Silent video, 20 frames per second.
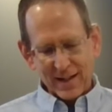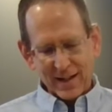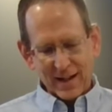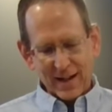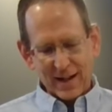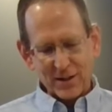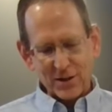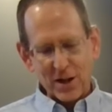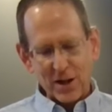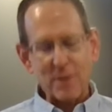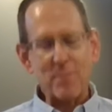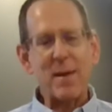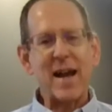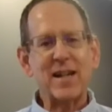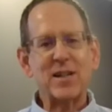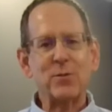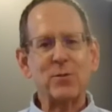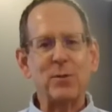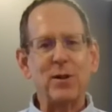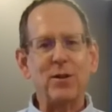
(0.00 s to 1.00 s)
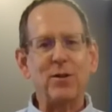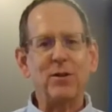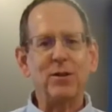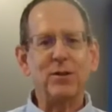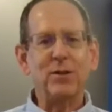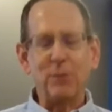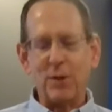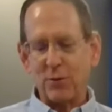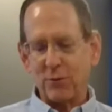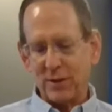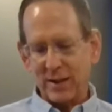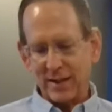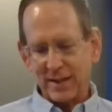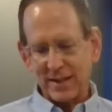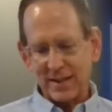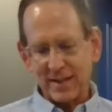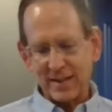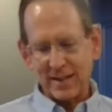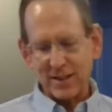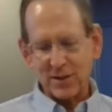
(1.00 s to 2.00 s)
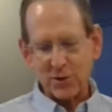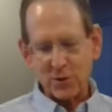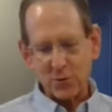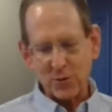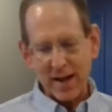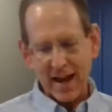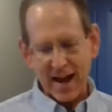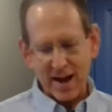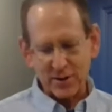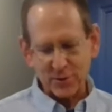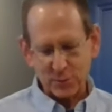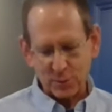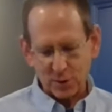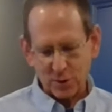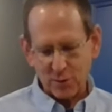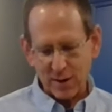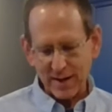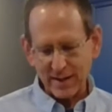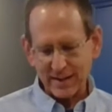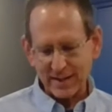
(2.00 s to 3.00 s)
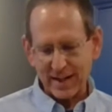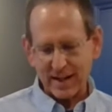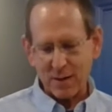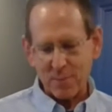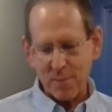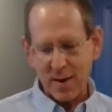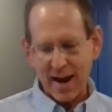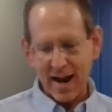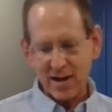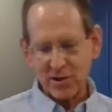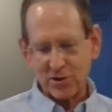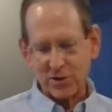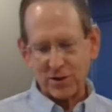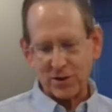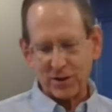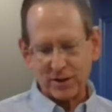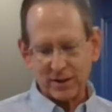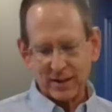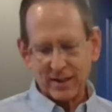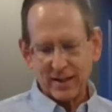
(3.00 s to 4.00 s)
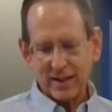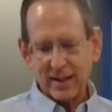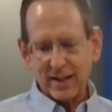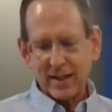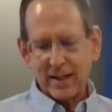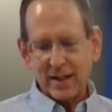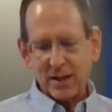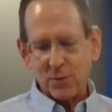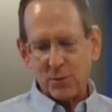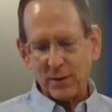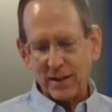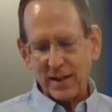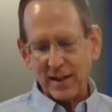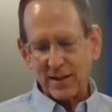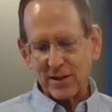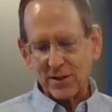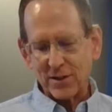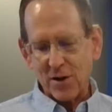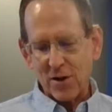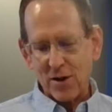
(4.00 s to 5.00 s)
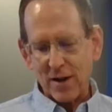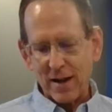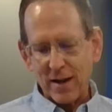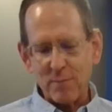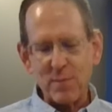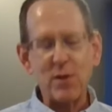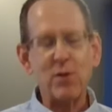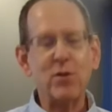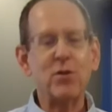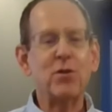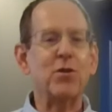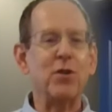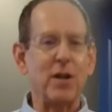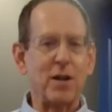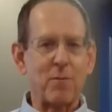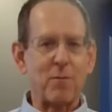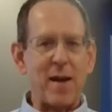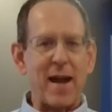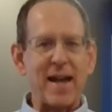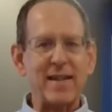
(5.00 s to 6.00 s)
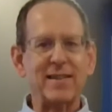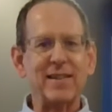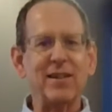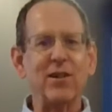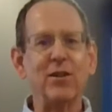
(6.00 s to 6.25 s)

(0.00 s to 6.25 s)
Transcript: Uh, John Maxwell wrote this. He said two cows were grazing in a pasture when they saw a milk truck pass.